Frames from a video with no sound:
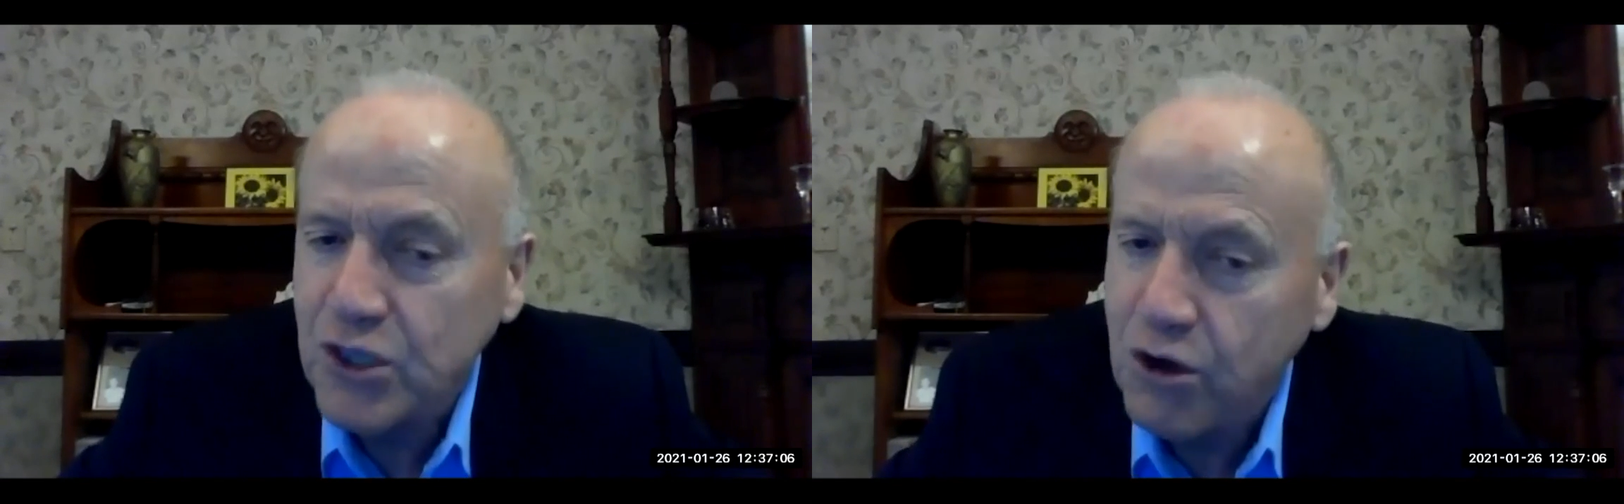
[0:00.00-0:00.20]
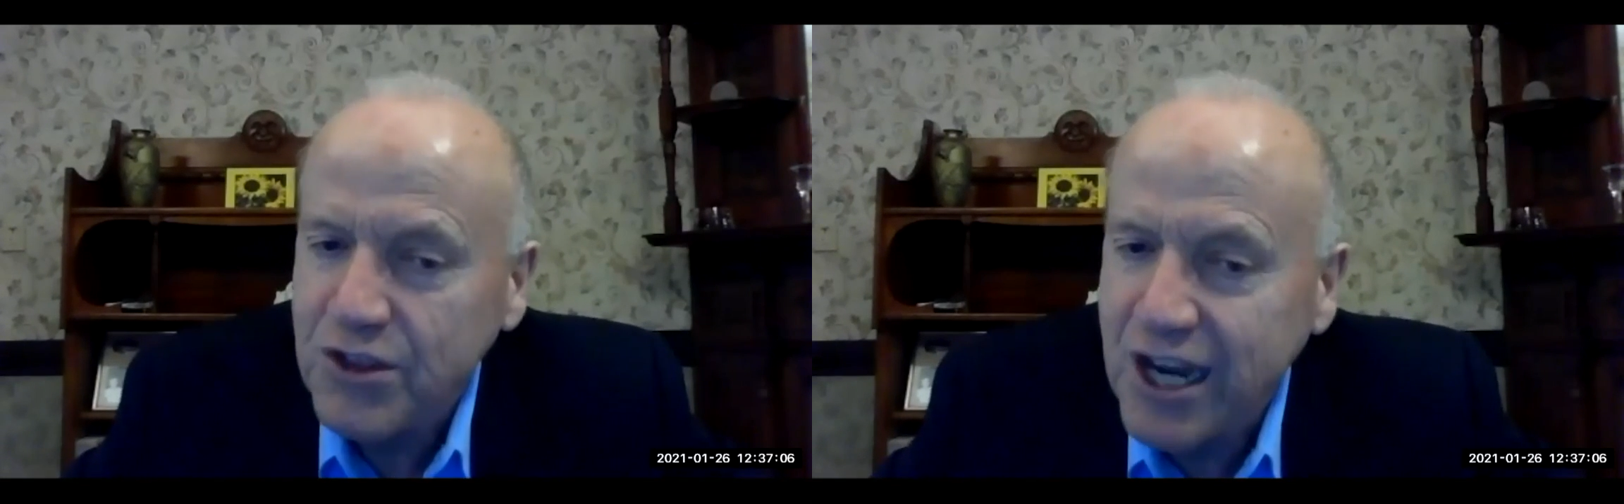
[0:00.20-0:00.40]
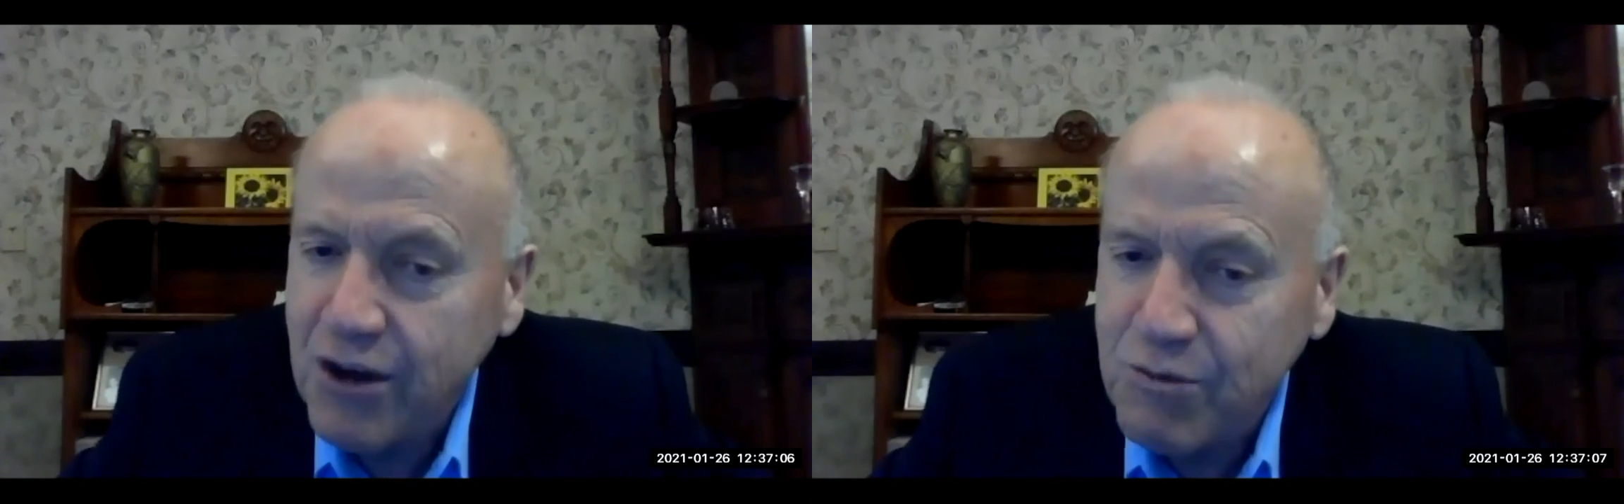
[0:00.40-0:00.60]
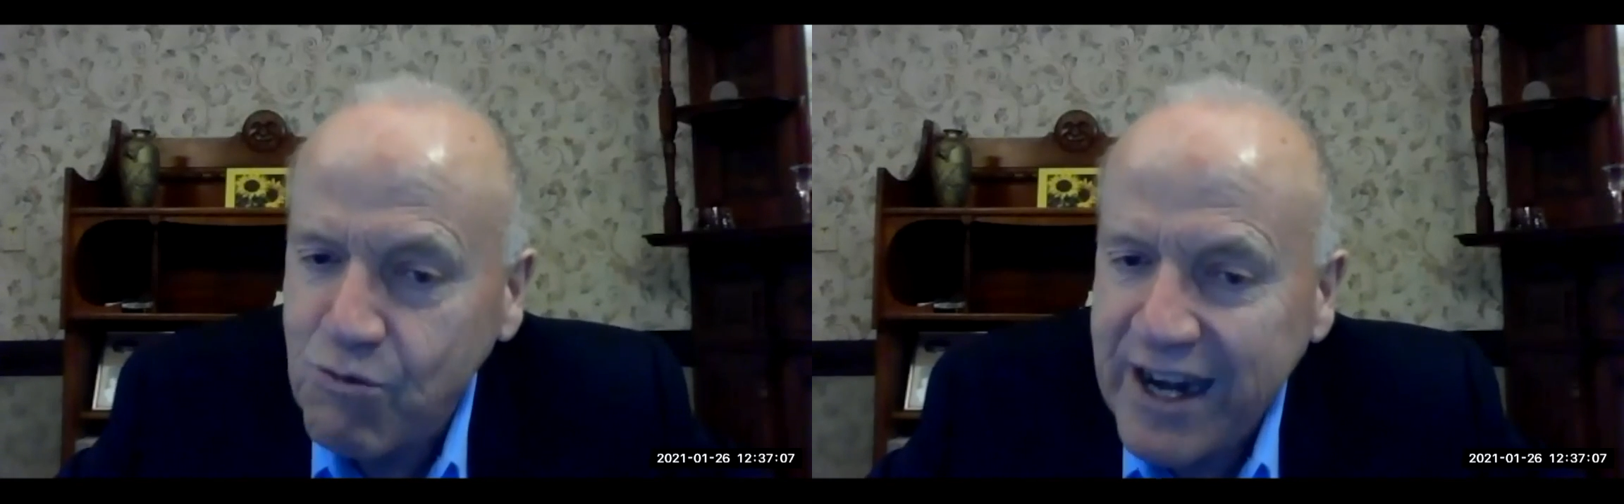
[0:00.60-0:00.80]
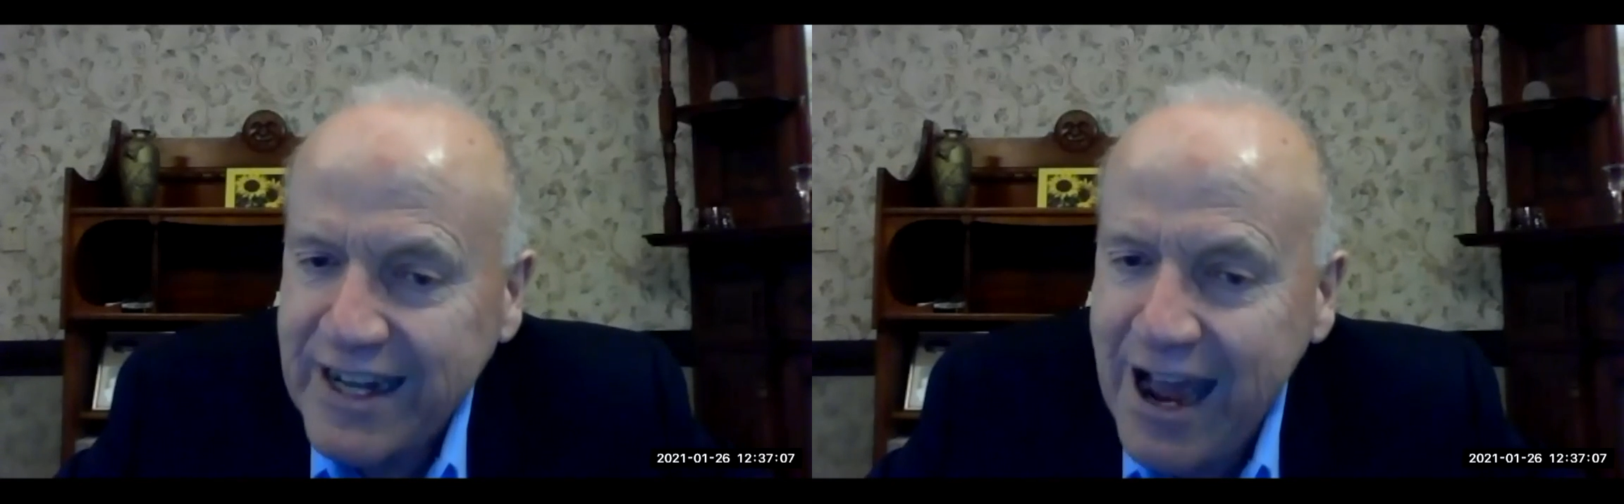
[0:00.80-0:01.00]
You're there
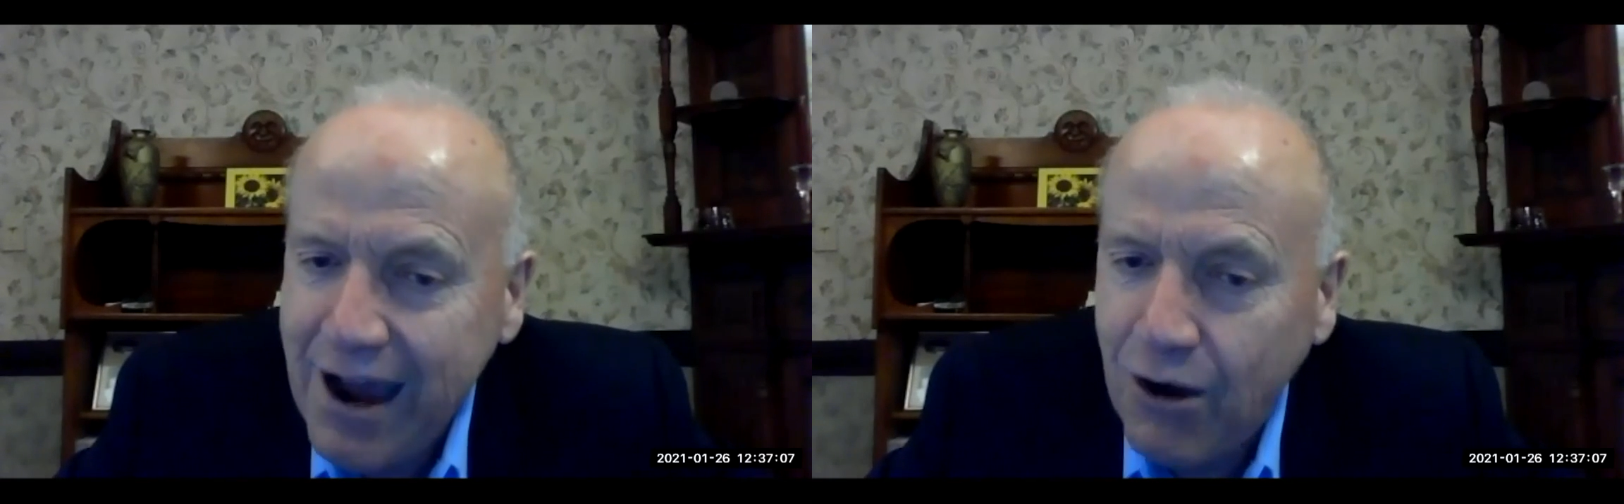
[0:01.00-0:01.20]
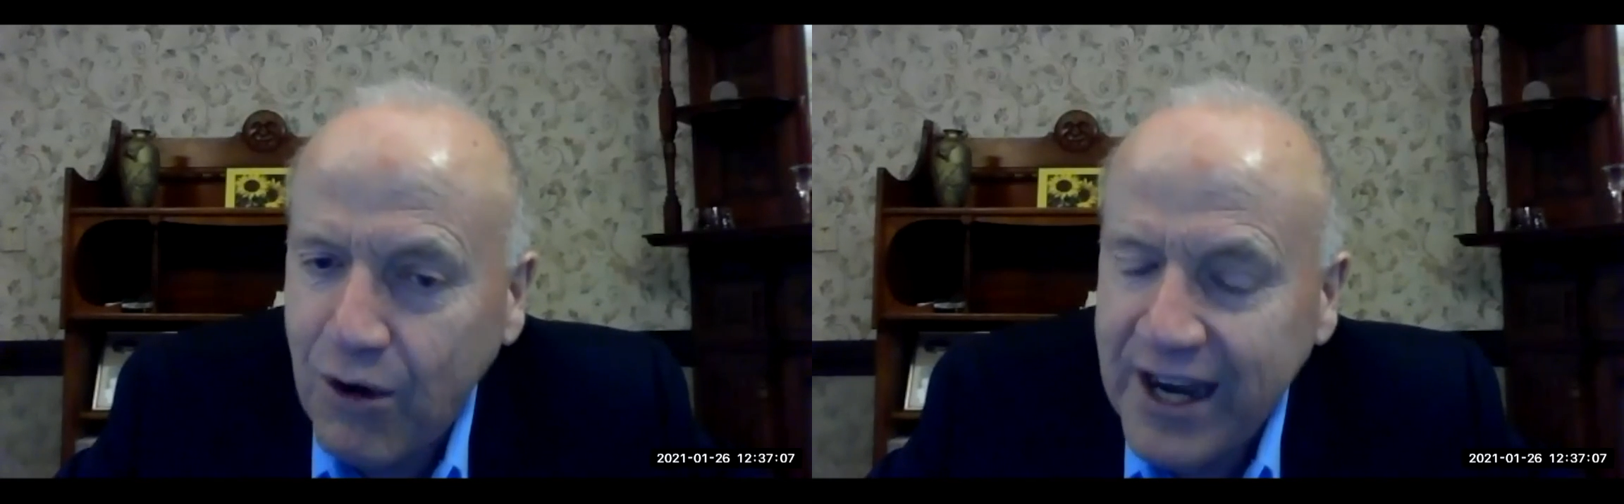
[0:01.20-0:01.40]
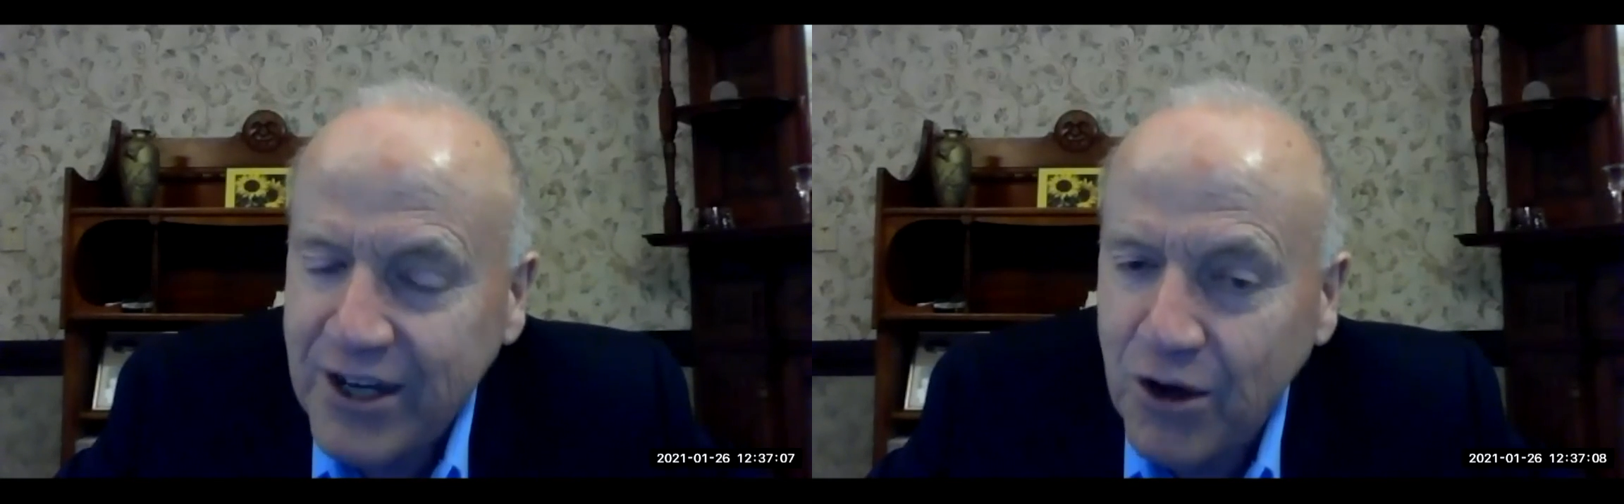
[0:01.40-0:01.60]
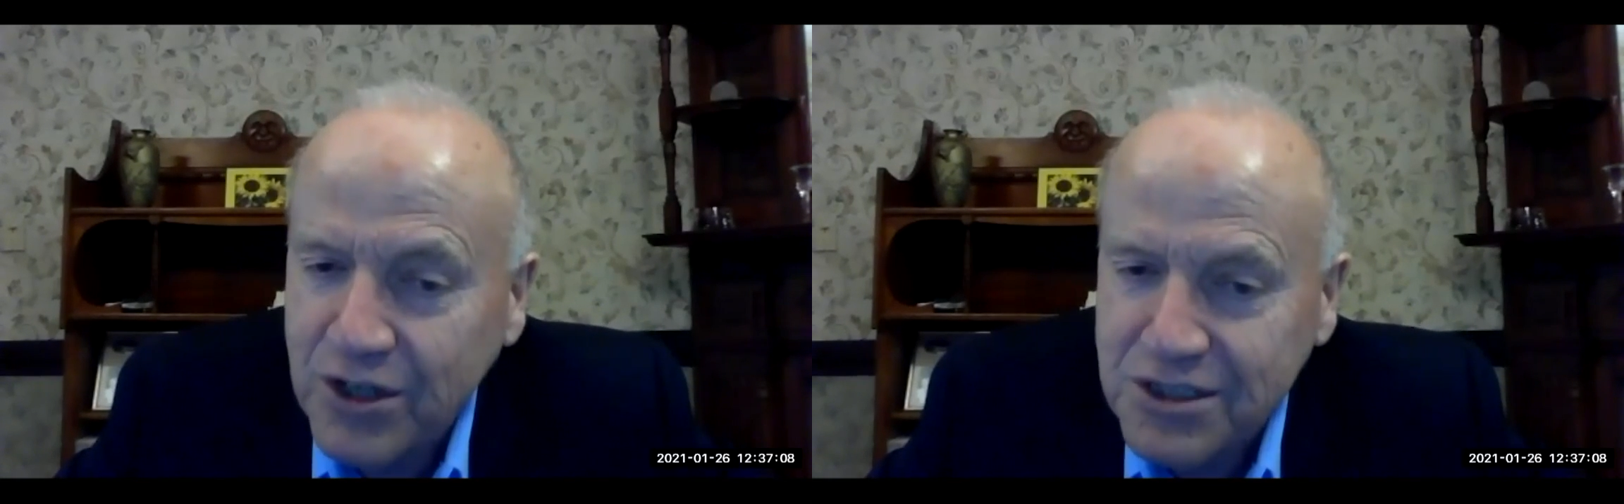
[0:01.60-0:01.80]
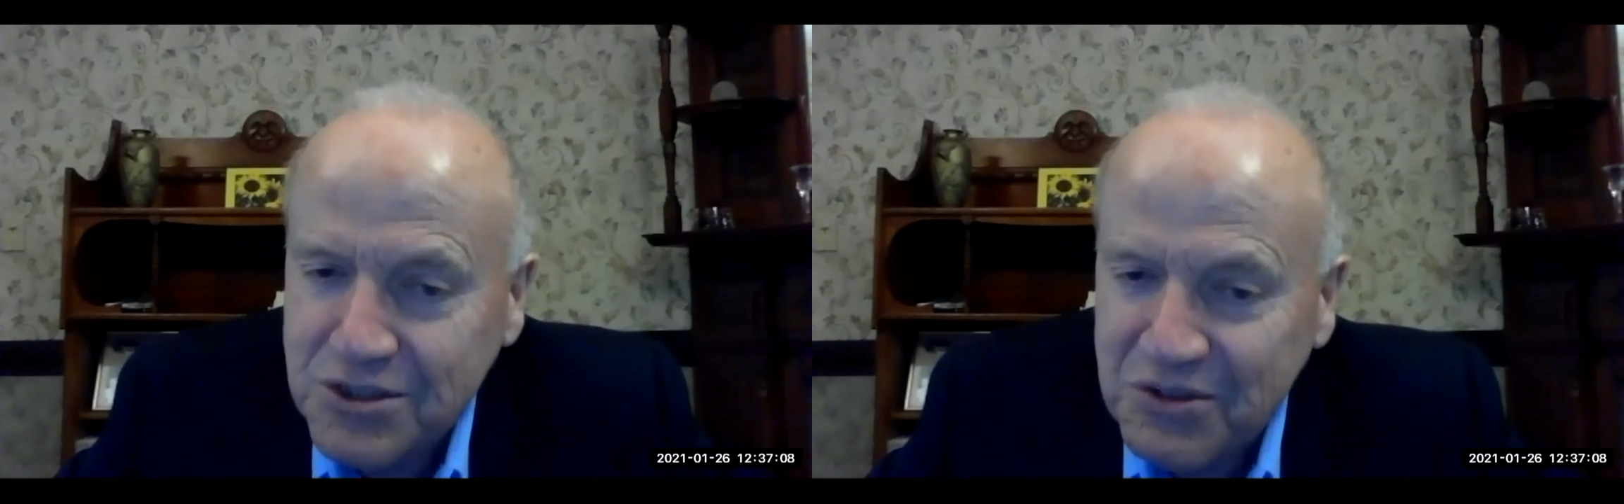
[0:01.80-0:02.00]
right now. I know.
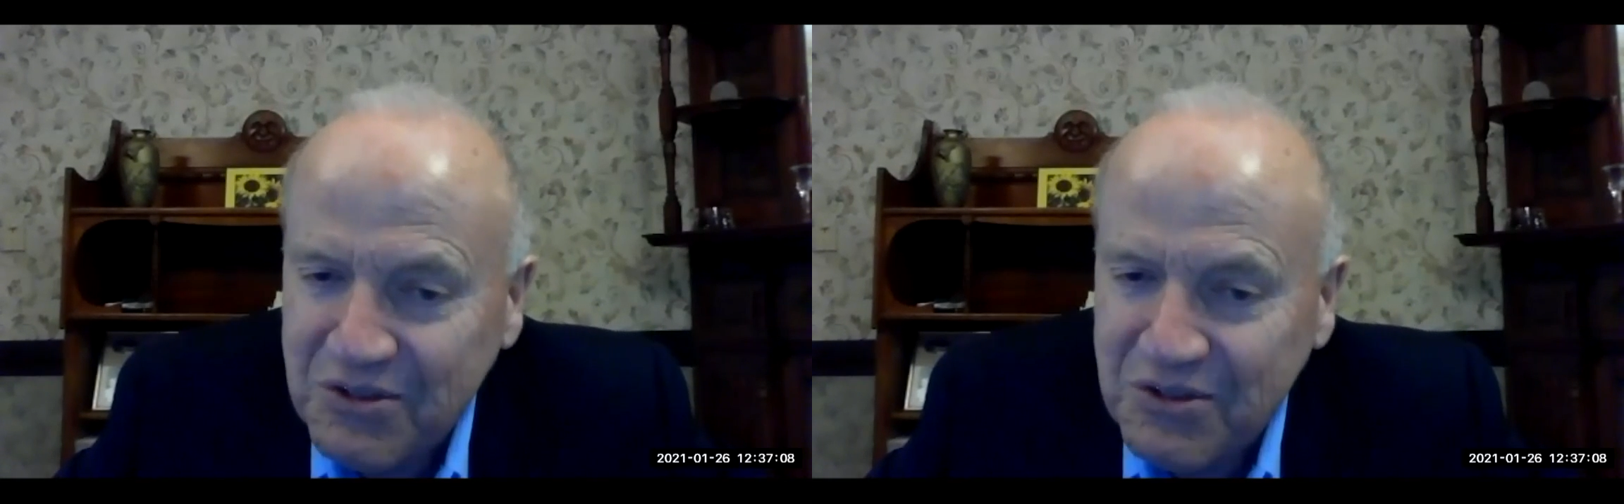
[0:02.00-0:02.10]
I